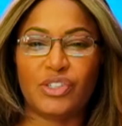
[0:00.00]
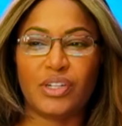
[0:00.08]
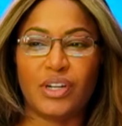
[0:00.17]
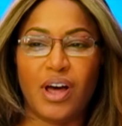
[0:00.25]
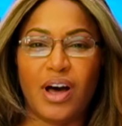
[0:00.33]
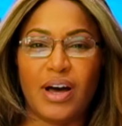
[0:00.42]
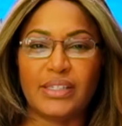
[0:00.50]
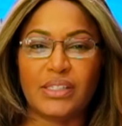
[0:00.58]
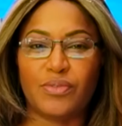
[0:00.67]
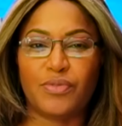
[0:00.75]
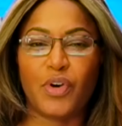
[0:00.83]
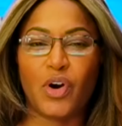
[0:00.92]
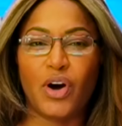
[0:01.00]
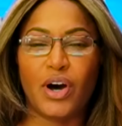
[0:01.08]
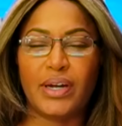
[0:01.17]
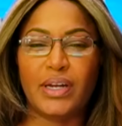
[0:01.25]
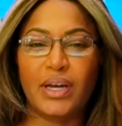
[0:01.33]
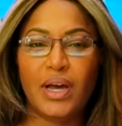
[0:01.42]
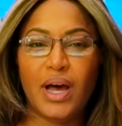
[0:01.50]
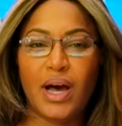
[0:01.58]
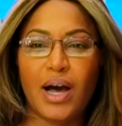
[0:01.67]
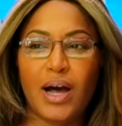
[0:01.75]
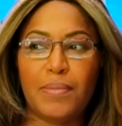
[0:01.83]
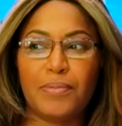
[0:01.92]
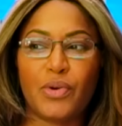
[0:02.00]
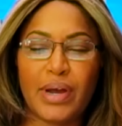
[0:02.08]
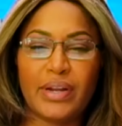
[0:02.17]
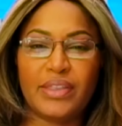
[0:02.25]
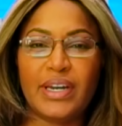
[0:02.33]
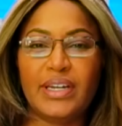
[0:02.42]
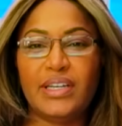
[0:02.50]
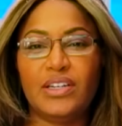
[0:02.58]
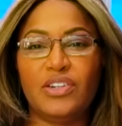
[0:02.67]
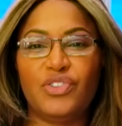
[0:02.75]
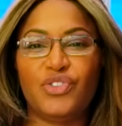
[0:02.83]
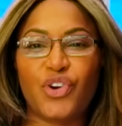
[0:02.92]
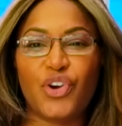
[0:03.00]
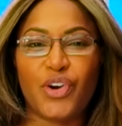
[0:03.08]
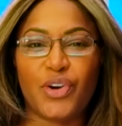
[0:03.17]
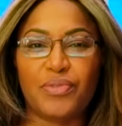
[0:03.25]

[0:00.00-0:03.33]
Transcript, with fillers: lies, and fraud, um, credit that he didn't deserve.